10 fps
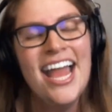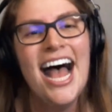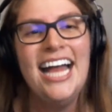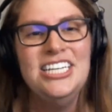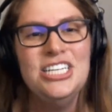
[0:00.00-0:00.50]

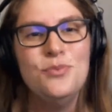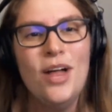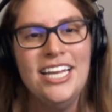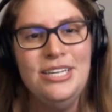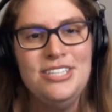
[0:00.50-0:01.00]
I just
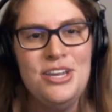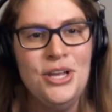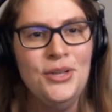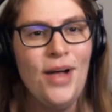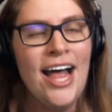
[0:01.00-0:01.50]
want you to
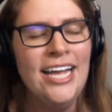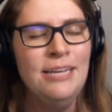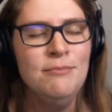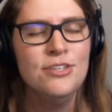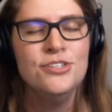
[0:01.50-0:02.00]
know I
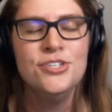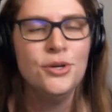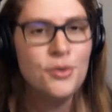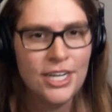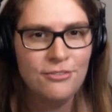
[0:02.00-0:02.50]
am so
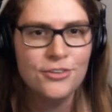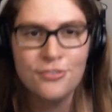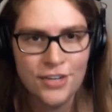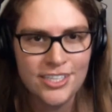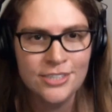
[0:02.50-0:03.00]
grateful
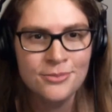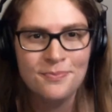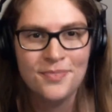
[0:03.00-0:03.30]
for you.